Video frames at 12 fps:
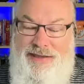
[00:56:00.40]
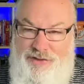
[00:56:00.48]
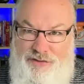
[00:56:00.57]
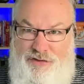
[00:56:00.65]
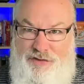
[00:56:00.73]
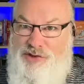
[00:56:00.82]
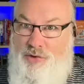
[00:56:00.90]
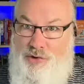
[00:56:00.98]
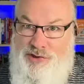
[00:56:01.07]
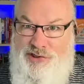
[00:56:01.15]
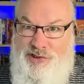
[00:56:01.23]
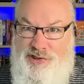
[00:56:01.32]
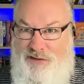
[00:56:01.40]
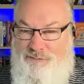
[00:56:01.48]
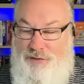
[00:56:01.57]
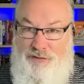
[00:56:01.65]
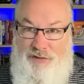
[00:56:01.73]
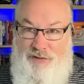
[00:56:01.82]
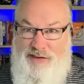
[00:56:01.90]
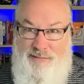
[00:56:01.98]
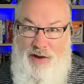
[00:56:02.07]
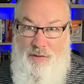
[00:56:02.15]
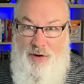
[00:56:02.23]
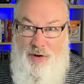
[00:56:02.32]
This course is different, thanks to
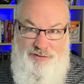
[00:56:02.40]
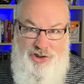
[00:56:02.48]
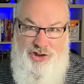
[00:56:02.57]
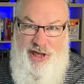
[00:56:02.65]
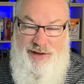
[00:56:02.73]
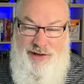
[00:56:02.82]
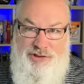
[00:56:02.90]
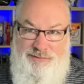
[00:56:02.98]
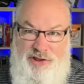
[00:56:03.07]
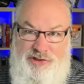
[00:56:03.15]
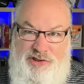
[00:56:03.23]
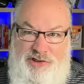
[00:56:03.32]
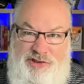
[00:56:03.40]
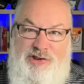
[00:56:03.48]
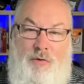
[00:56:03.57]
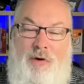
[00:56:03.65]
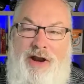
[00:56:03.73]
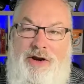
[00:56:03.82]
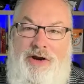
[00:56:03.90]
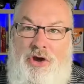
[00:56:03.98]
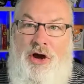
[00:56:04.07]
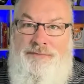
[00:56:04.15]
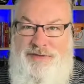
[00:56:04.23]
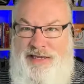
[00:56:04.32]
my wife. She challenged me and she said, so why don't you
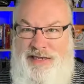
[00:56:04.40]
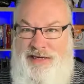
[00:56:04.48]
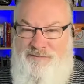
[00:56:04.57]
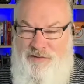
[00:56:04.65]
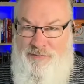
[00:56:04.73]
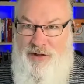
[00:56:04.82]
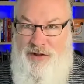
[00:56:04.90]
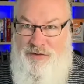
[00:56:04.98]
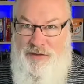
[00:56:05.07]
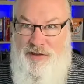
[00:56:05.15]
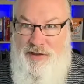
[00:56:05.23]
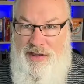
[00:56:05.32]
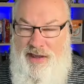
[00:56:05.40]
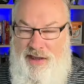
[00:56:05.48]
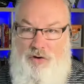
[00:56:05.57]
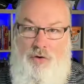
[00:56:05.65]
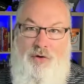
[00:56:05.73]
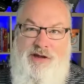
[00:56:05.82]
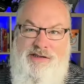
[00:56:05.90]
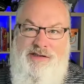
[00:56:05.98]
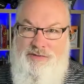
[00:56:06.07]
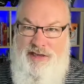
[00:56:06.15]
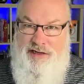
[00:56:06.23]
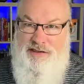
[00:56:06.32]
update it every month? If they're always
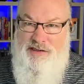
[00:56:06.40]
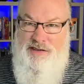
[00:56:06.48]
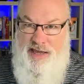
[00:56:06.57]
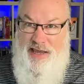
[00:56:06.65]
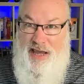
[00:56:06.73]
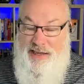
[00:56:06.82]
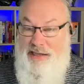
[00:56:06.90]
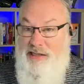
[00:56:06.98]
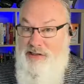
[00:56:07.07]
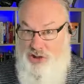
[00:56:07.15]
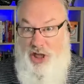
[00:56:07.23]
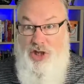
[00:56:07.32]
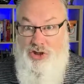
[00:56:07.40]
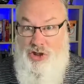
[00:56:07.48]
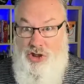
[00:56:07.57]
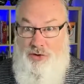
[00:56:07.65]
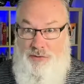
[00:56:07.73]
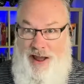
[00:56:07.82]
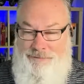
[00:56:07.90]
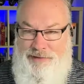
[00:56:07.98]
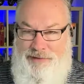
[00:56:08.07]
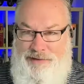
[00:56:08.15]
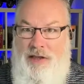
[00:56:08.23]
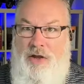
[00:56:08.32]
outdated, because AI is changing so
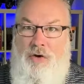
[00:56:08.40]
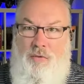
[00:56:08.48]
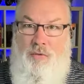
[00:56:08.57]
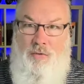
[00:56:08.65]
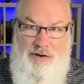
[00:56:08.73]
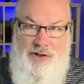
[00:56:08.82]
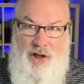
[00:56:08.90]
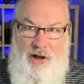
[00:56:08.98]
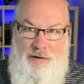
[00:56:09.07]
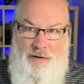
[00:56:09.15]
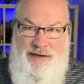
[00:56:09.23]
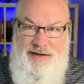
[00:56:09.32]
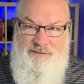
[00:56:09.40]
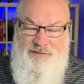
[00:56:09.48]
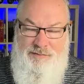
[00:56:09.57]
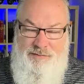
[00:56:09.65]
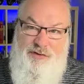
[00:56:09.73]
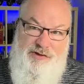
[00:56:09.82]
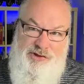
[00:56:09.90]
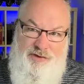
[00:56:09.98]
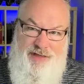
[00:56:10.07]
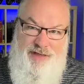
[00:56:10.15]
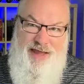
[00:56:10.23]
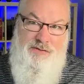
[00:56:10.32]
rapidly, why don't you update it every month? And so
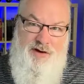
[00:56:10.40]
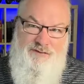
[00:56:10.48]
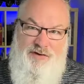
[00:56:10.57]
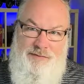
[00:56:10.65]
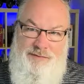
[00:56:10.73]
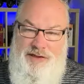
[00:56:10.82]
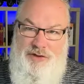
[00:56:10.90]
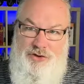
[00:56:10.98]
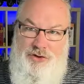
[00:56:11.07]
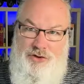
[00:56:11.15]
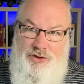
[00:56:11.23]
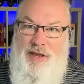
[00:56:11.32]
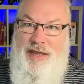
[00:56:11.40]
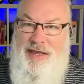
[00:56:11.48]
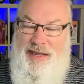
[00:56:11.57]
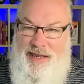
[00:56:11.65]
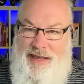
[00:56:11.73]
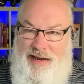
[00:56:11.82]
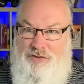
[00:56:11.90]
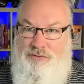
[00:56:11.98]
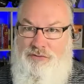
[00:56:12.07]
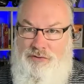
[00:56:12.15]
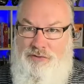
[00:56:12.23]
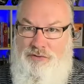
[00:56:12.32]
that's what I've committed to do. And if
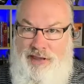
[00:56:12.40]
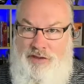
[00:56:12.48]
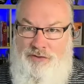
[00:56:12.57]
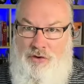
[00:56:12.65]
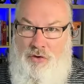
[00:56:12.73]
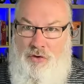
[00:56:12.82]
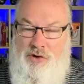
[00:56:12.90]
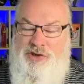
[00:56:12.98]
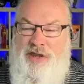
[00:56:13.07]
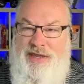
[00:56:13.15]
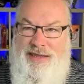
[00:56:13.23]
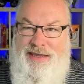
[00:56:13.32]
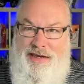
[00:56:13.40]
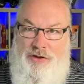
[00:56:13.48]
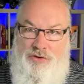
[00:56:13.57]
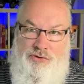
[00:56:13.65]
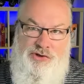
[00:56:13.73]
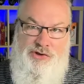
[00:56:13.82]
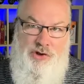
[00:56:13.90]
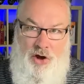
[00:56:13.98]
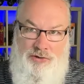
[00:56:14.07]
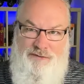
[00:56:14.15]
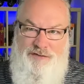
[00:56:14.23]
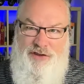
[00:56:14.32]
you get the course, it includes
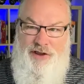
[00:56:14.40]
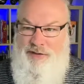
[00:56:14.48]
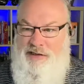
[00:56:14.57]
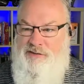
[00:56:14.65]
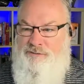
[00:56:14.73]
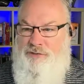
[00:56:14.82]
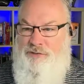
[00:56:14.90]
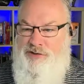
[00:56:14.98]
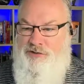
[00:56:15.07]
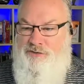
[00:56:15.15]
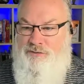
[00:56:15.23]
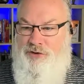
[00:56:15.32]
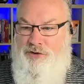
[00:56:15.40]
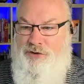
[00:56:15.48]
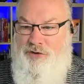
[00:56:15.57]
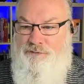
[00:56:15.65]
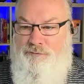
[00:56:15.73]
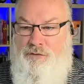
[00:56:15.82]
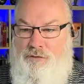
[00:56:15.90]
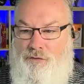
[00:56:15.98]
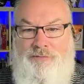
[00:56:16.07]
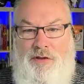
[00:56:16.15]
all of the updates for the rest of 2024.